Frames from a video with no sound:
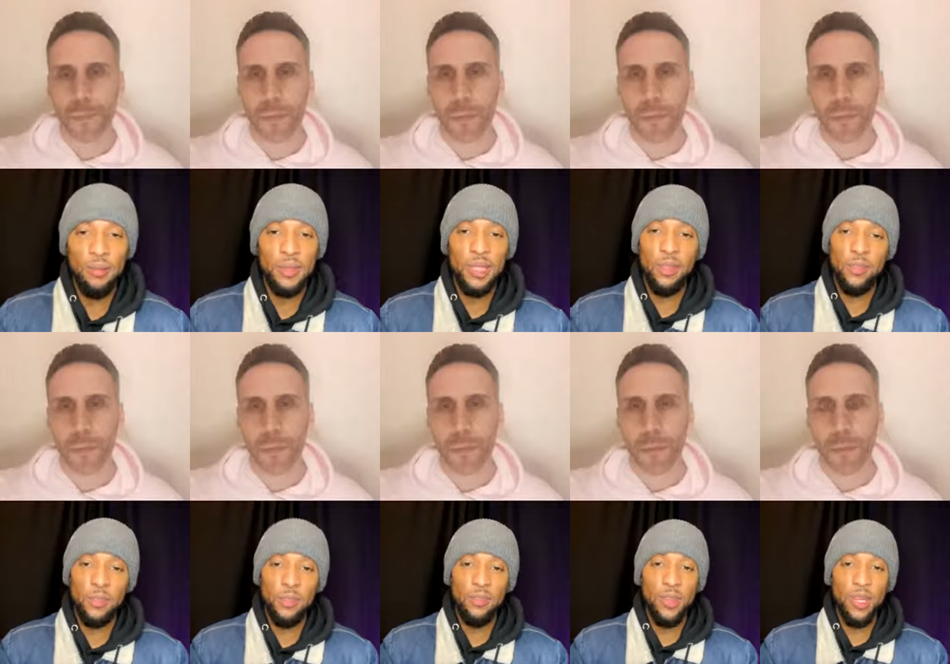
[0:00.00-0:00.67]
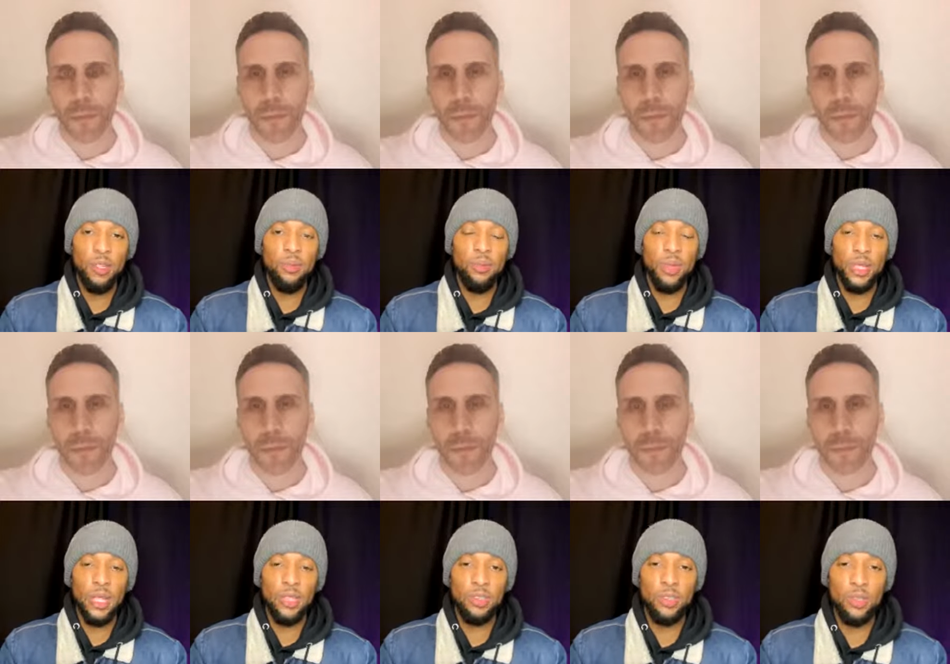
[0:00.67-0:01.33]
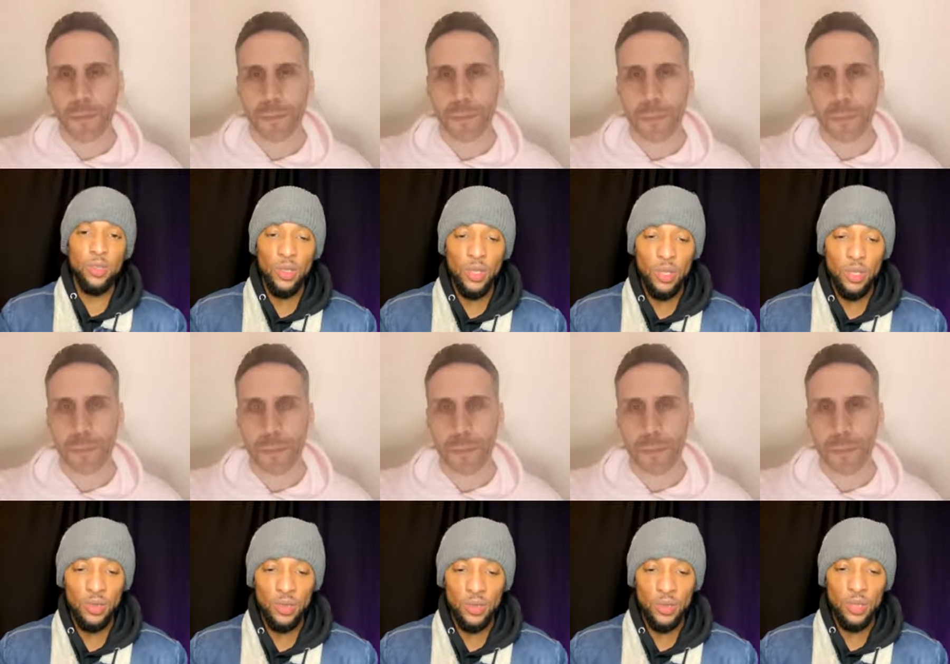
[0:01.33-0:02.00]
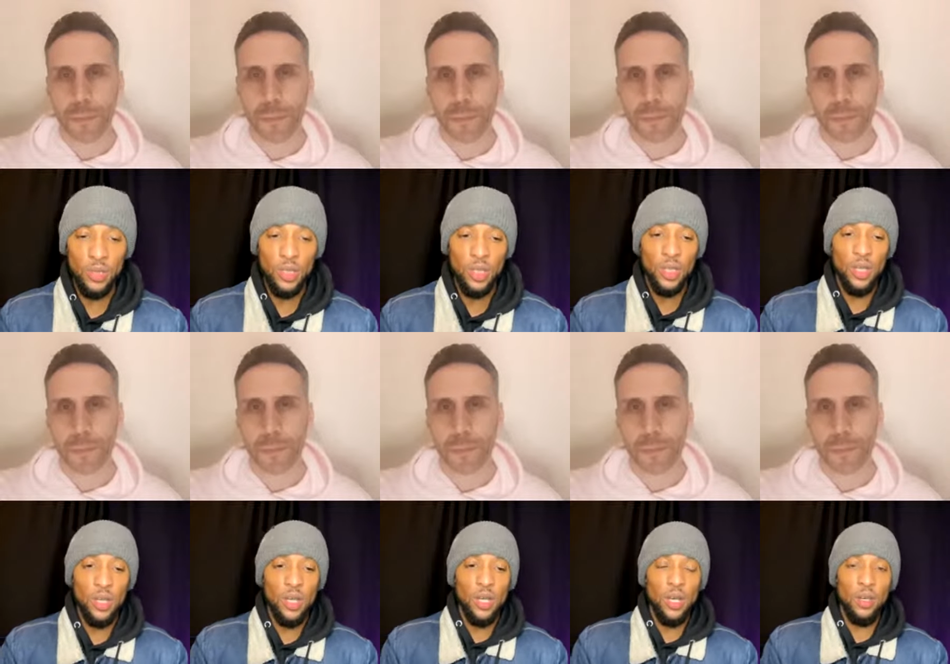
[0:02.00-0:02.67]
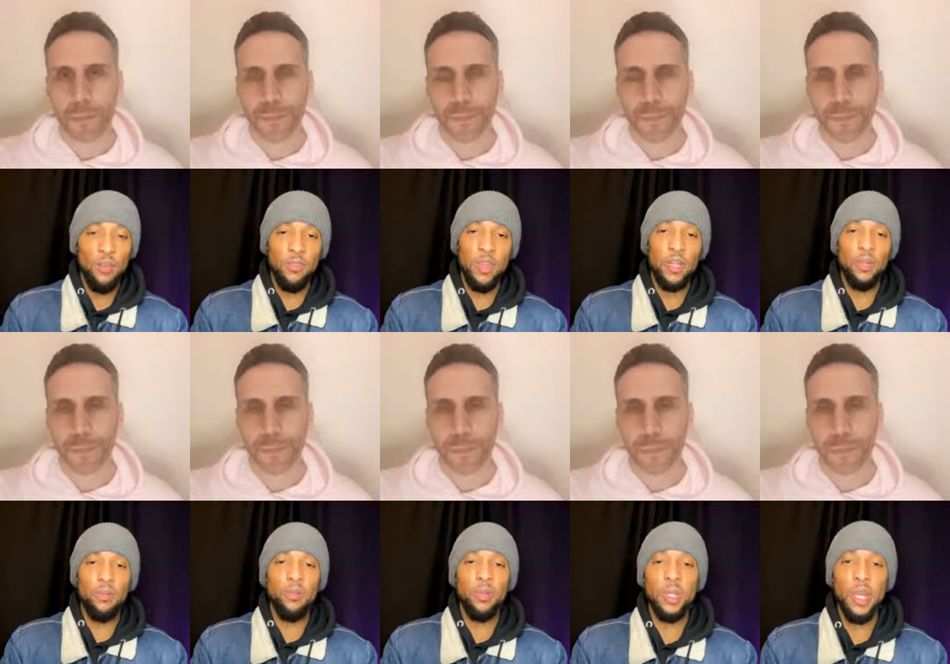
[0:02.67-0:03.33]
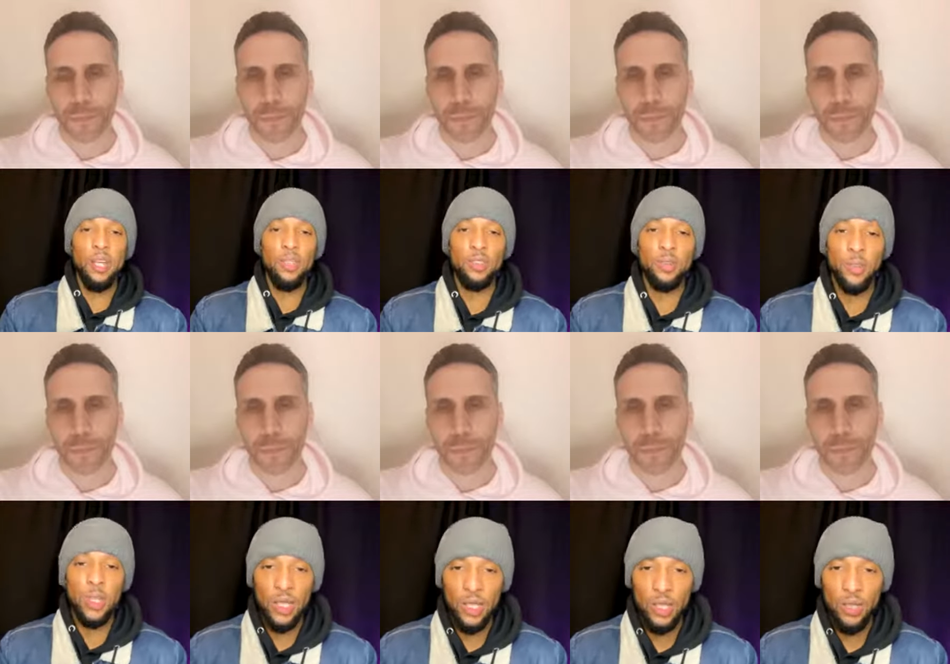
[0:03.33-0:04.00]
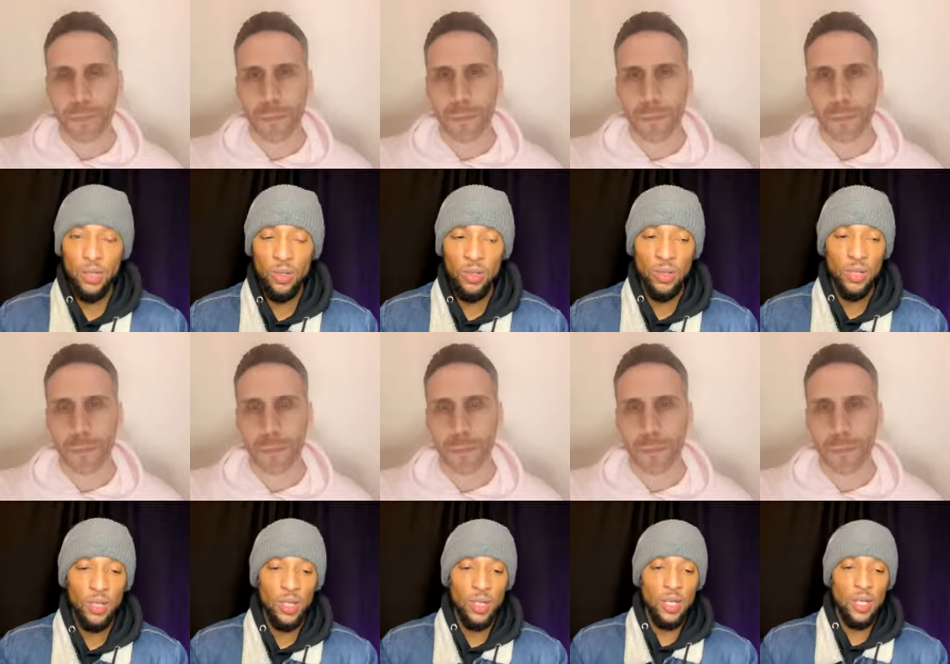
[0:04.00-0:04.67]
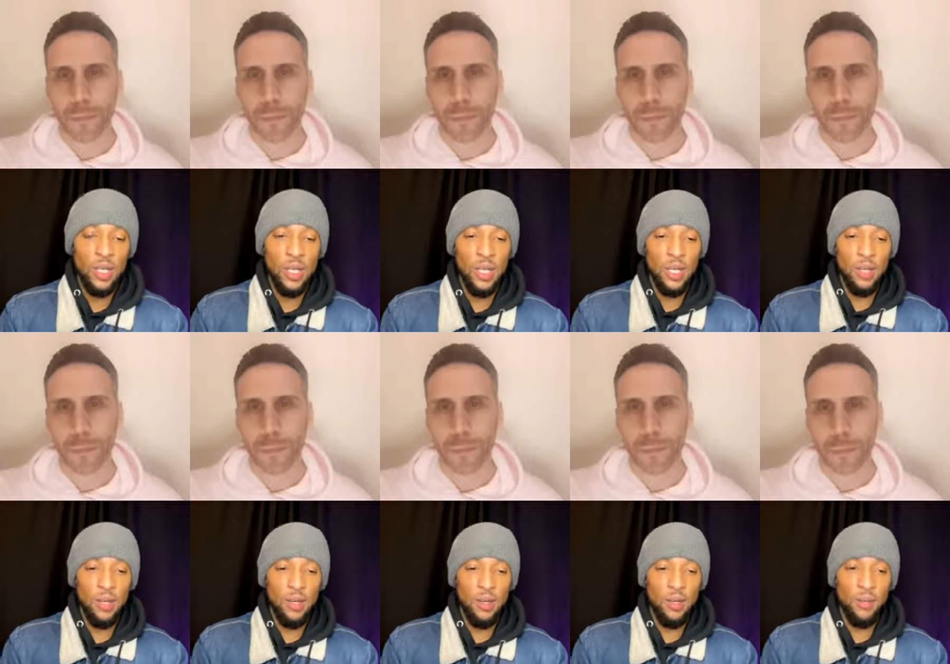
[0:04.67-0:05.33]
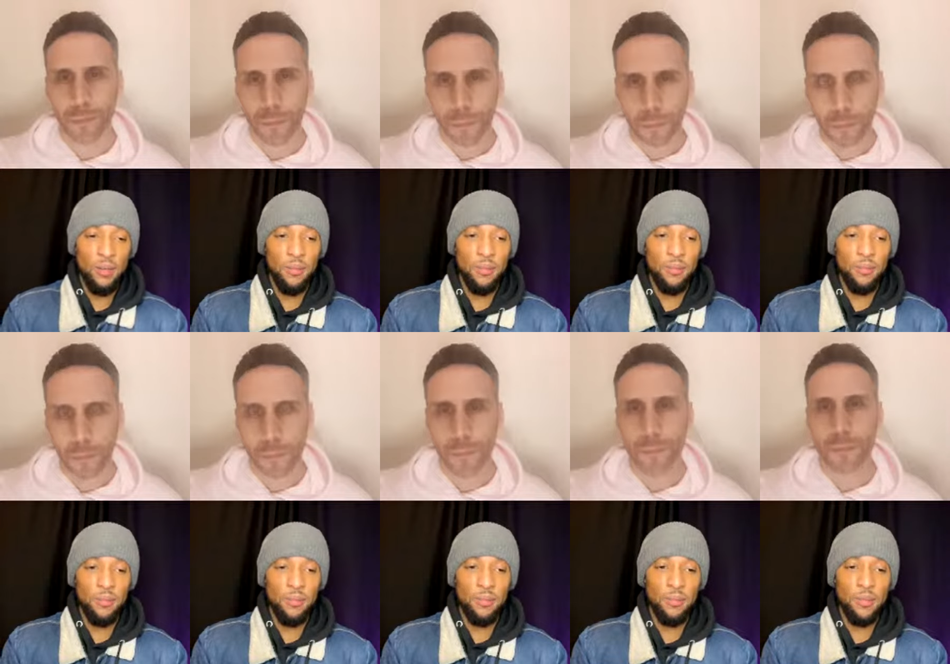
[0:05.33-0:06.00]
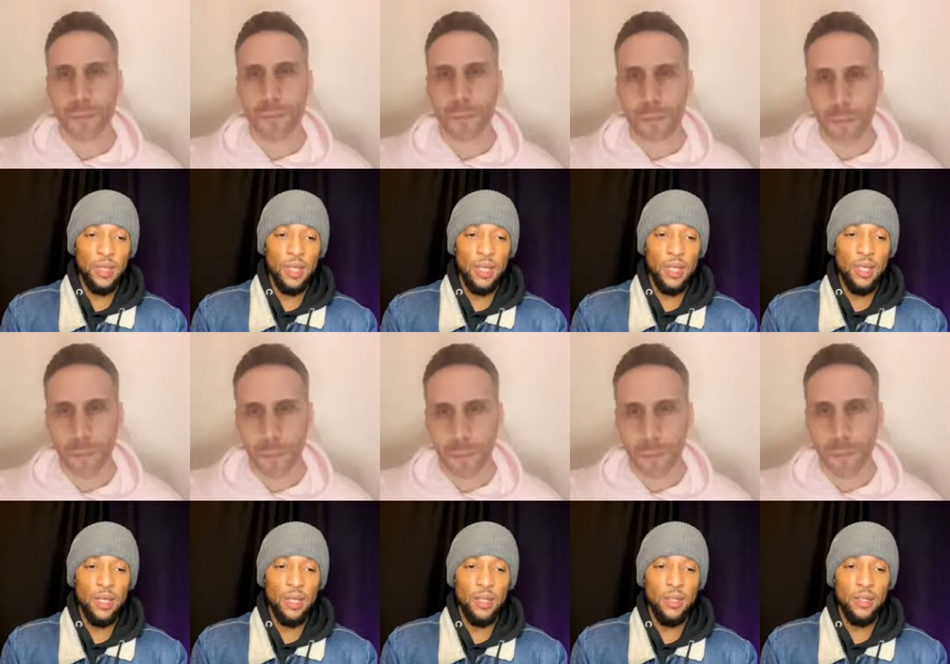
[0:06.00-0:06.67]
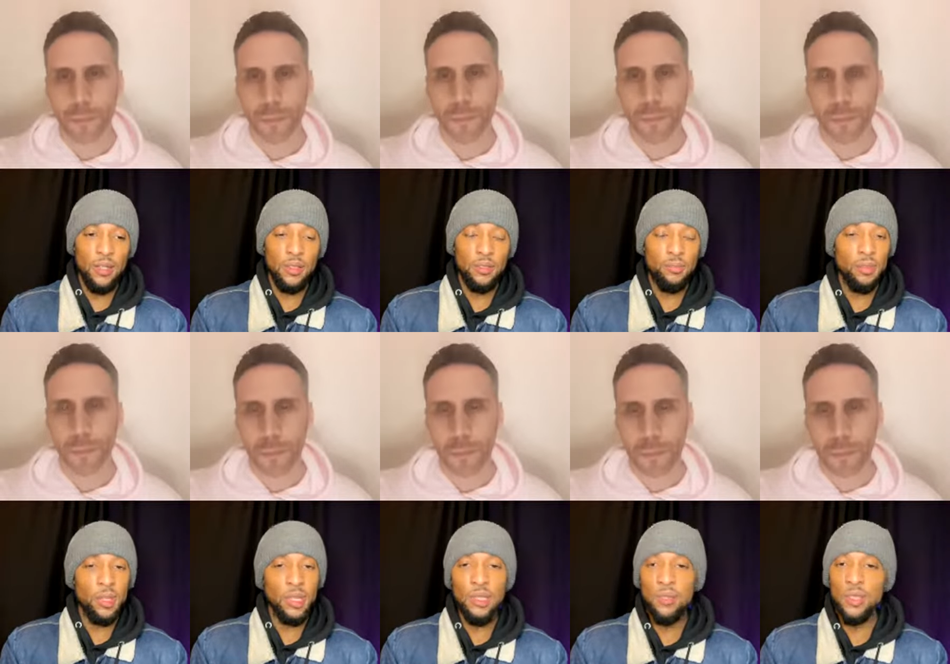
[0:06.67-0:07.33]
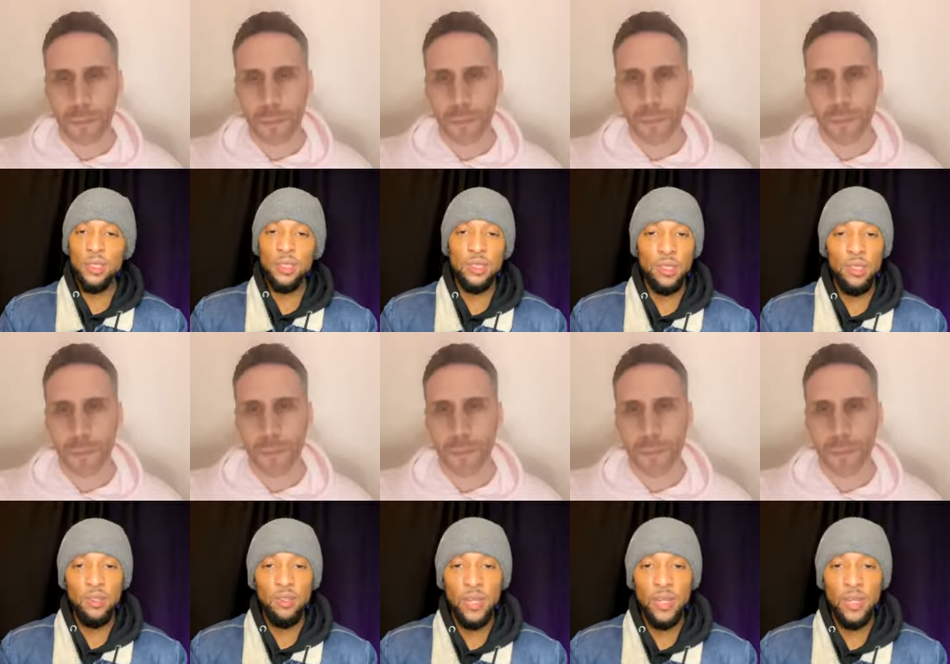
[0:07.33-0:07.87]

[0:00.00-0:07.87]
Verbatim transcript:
Speaker 1: definitely follow Brickhouse Studios, uh, follow Brickhouse Radio, and um, and uh, believe in yourself.